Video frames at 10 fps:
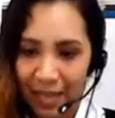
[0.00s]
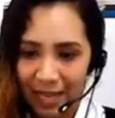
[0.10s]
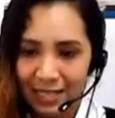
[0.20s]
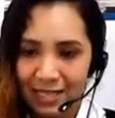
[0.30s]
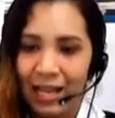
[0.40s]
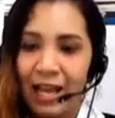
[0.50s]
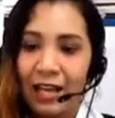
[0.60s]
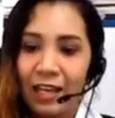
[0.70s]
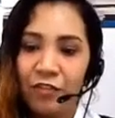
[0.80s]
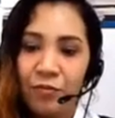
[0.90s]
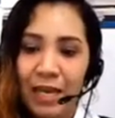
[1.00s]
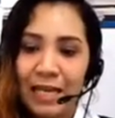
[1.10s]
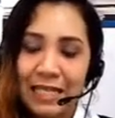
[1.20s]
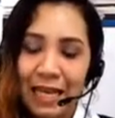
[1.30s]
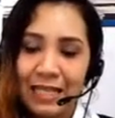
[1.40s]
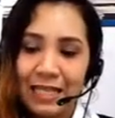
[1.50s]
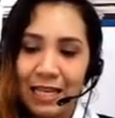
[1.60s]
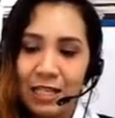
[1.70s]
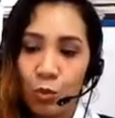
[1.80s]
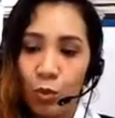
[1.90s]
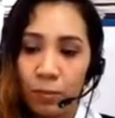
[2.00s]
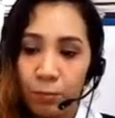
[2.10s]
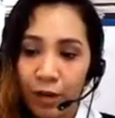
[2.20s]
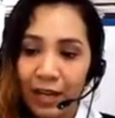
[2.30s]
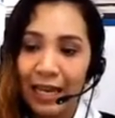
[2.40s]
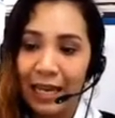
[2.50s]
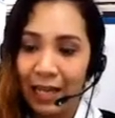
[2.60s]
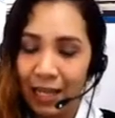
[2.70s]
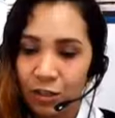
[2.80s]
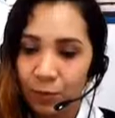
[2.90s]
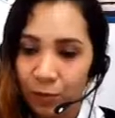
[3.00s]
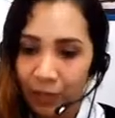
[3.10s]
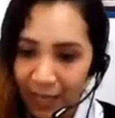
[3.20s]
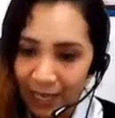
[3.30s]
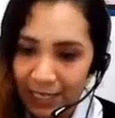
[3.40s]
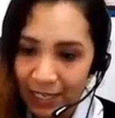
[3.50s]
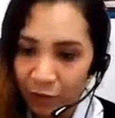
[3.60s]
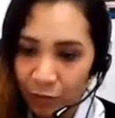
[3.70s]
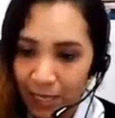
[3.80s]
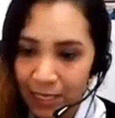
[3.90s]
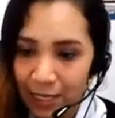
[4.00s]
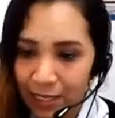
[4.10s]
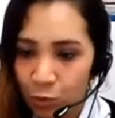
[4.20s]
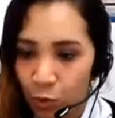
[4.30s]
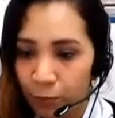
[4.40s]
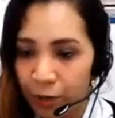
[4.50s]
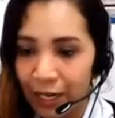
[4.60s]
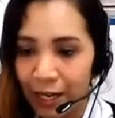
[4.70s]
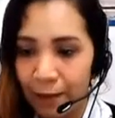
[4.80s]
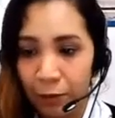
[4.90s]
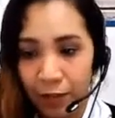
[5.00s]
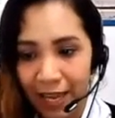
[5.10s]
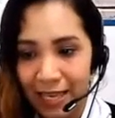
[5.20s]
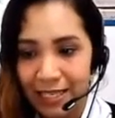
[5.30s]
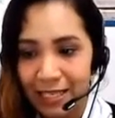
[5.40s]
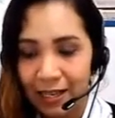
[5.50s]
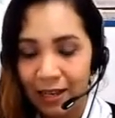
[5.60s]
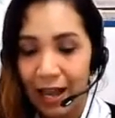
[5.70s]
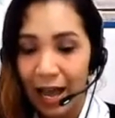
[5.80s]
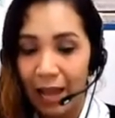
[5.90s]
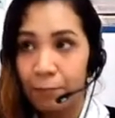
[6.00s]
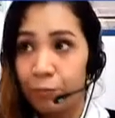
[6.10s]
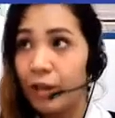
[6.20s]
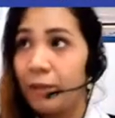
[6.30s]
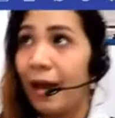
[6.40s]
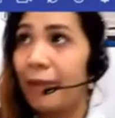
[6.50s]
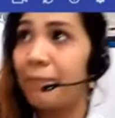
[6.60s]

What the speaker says: Yes. Give me a sentence with bring in it, please. Give me a sentence with bring in it, please. I bring